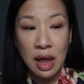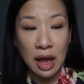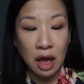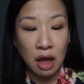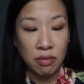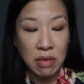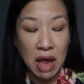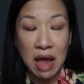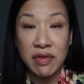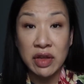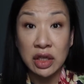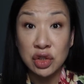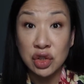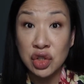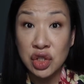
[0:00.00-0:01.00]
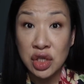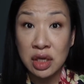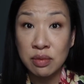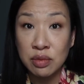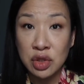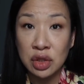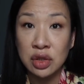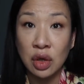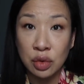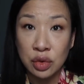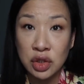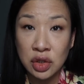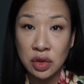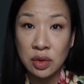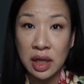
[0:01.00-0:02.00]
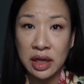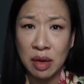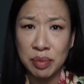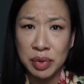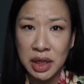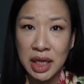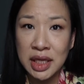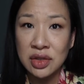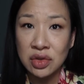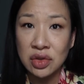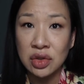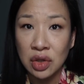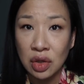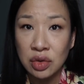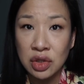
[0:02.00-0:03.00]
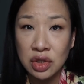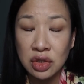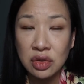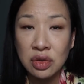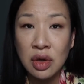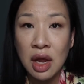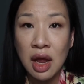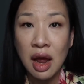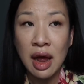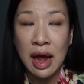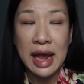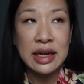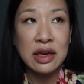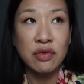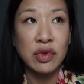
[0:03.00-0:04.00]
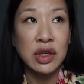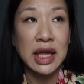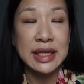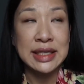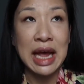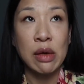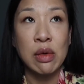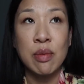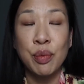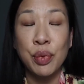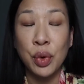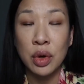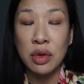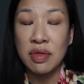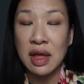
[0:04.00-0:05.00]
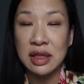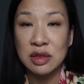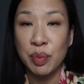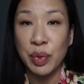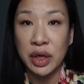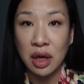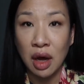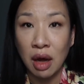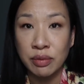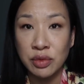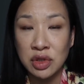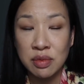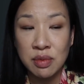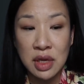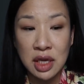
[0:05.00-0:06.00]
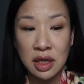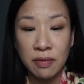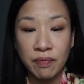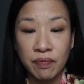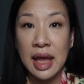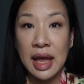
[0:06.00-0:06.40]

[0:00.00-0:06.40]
um, having a gym to go to, like a place to go to, I didn't realize how important that's become to me.